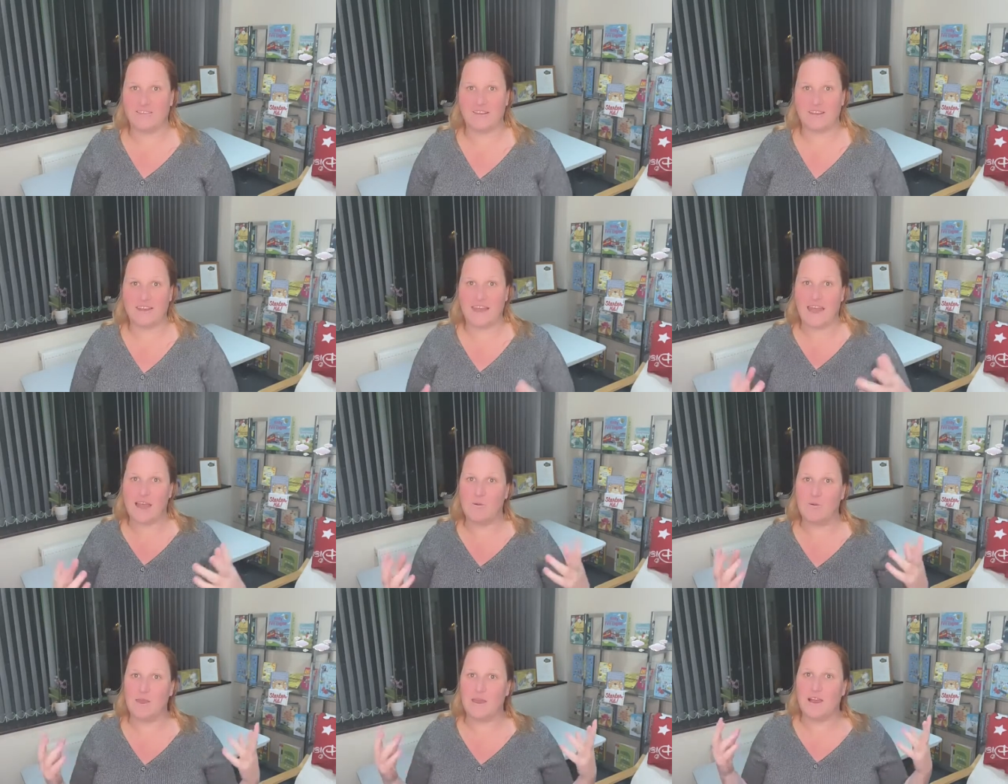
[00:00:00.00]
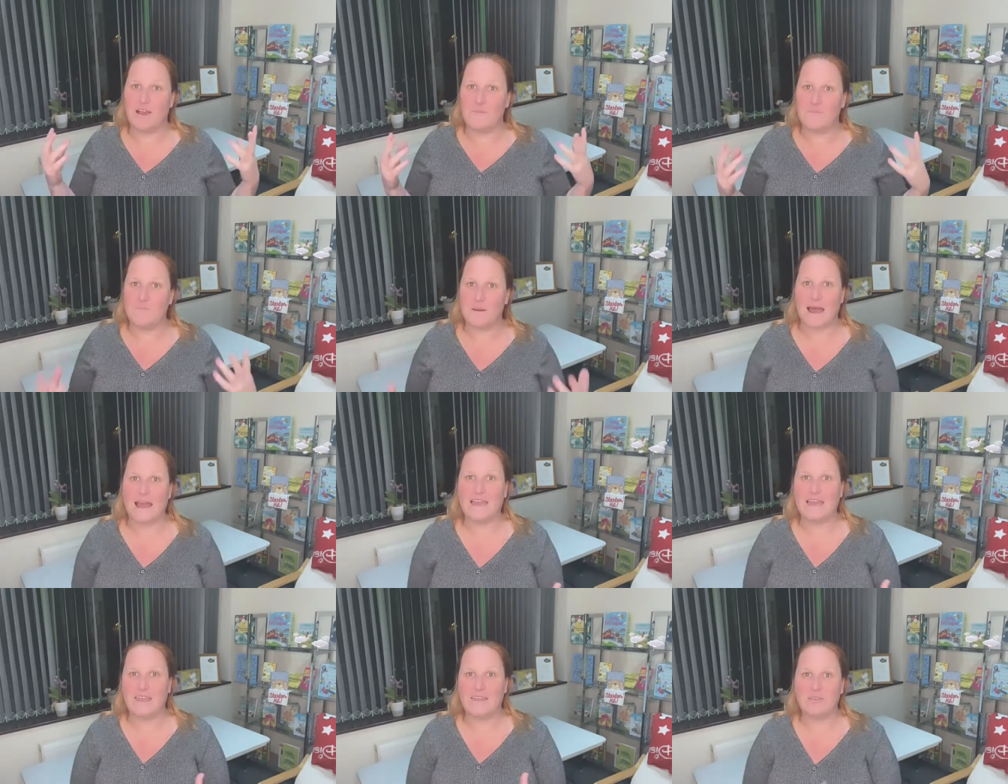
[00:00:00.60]
So now we are
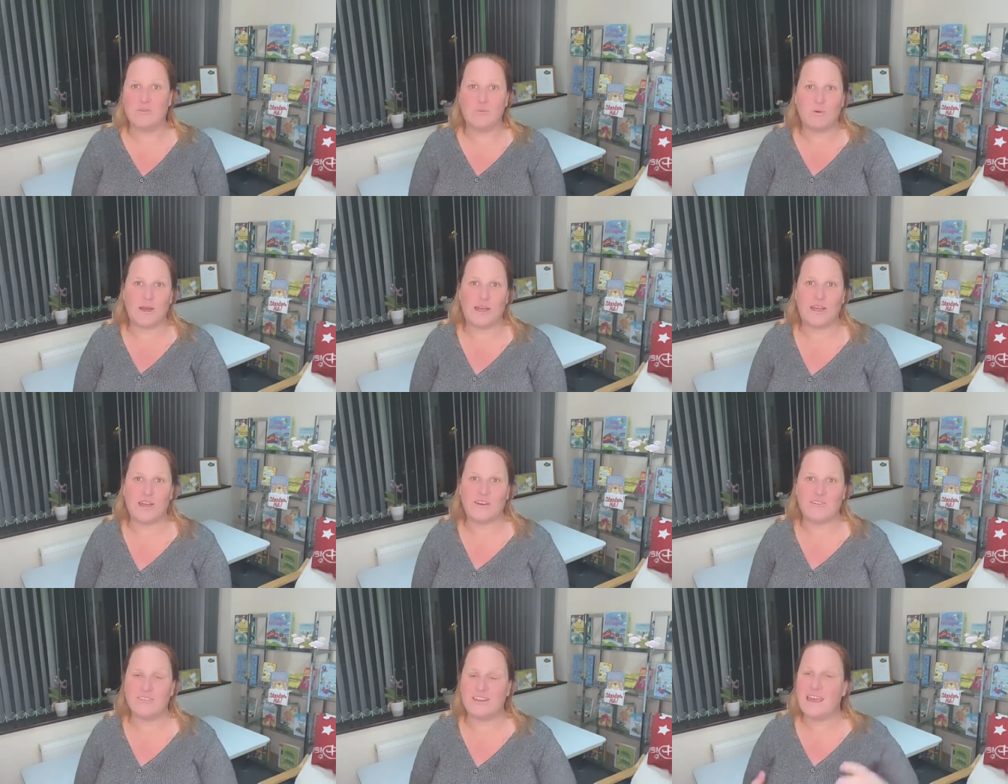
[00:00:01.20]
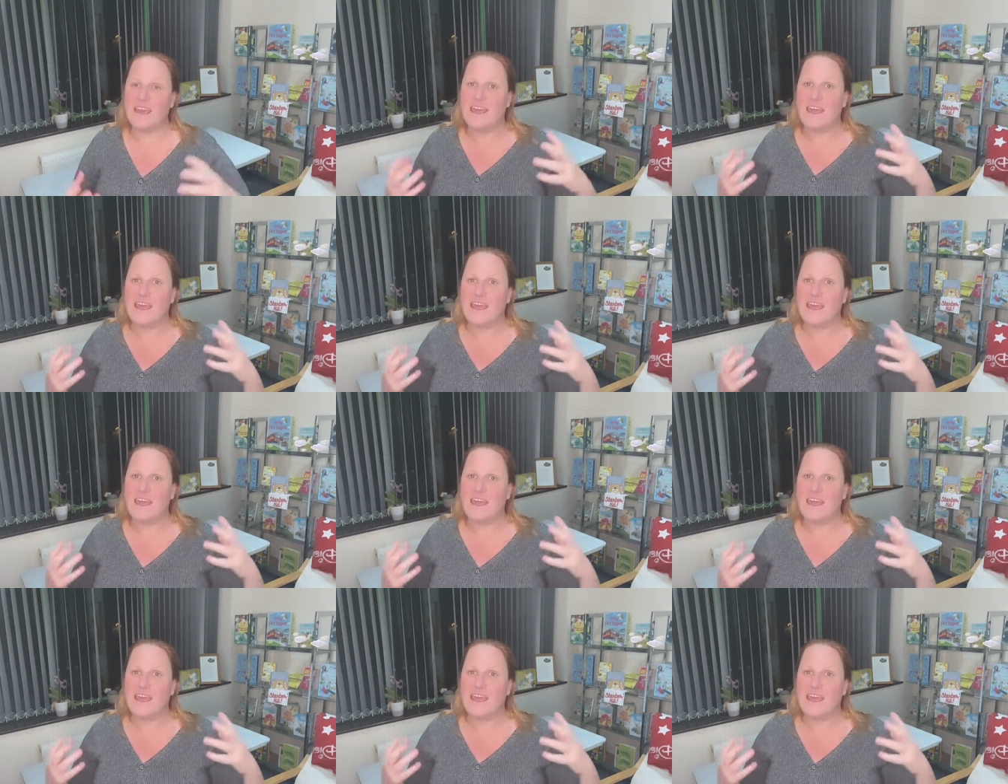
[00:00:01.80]
back in the world